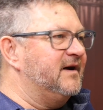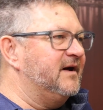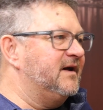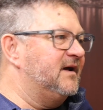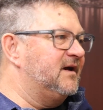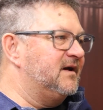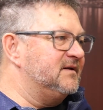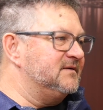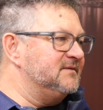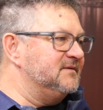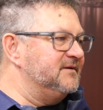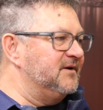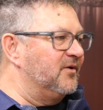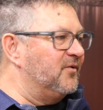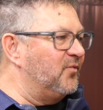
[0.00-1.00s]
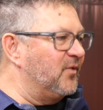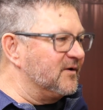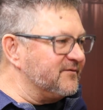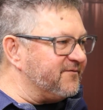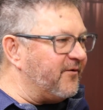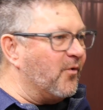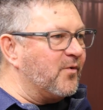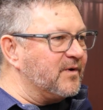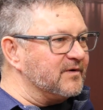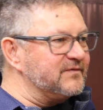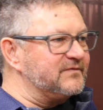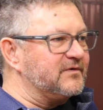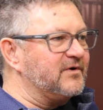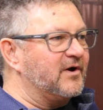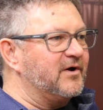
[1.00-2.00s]
And, we're
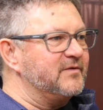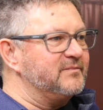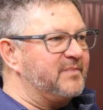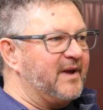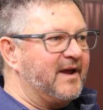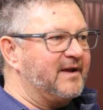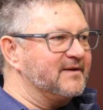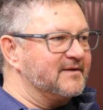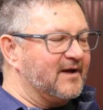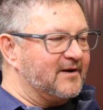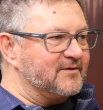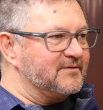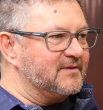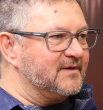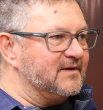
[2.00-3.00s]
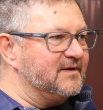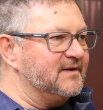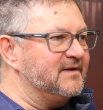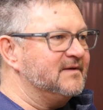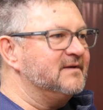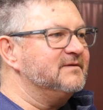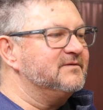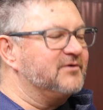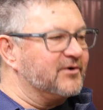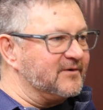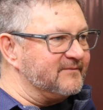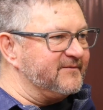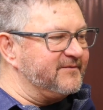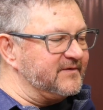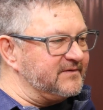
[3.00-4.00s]
focused on paying down the
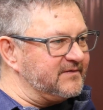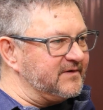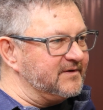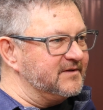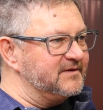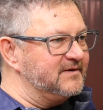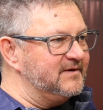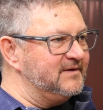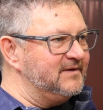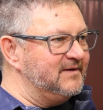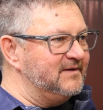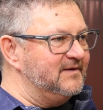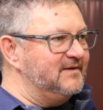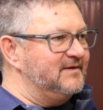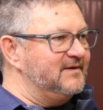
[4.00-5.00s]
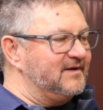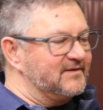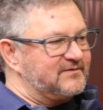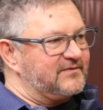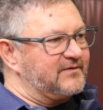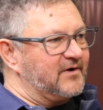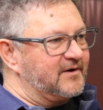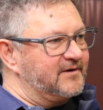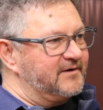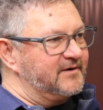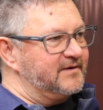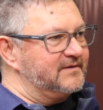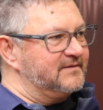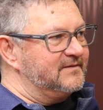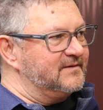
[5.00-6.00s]
term facility. It
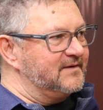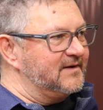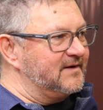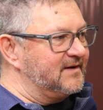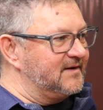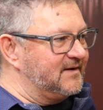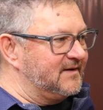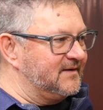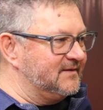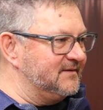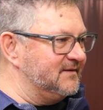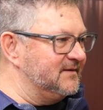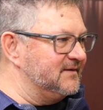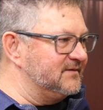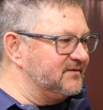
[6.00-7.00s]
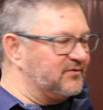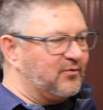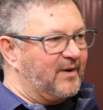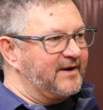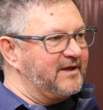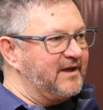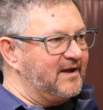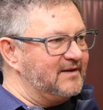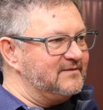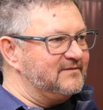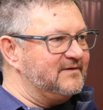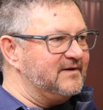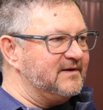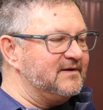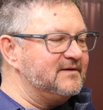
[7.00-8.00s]
started in
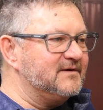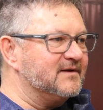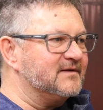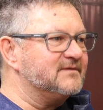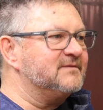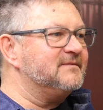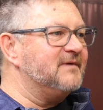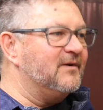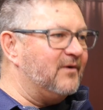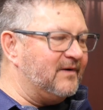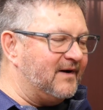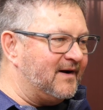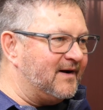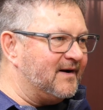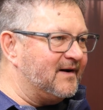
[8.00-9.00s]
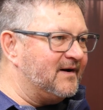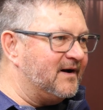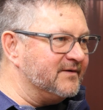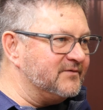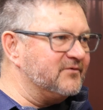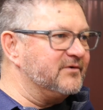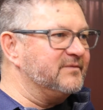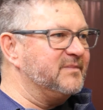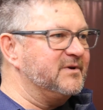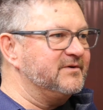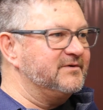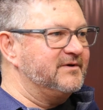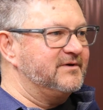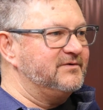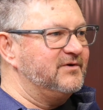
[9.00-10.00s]
2018 at 100
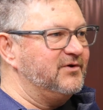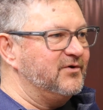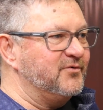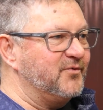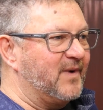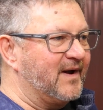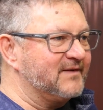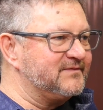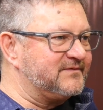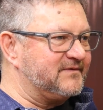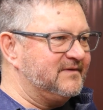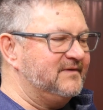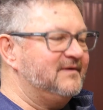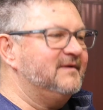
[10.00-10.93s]
million US,